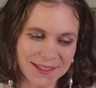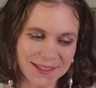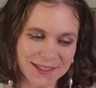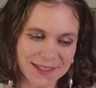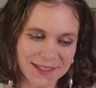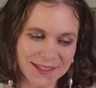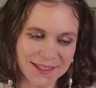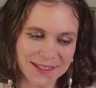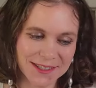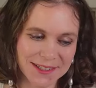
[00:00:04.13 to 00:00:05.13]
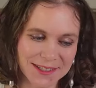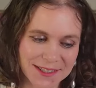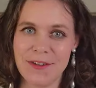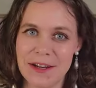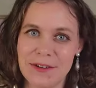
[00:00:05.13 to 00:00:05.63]
Just going to have a really
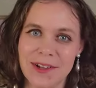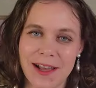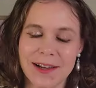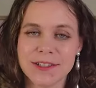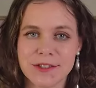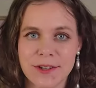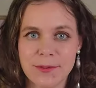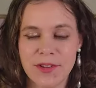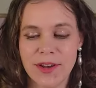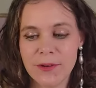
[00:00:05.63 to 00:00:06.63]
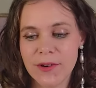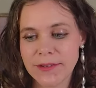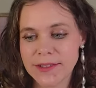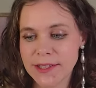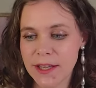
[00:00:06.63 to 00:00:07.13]
fun and relaxed stream today where I
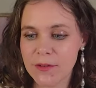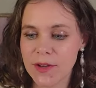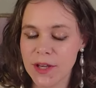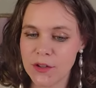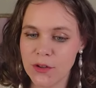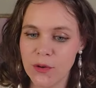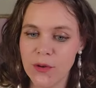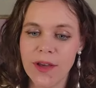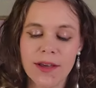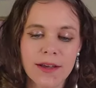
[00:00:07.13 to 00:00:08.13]
was thinking we could do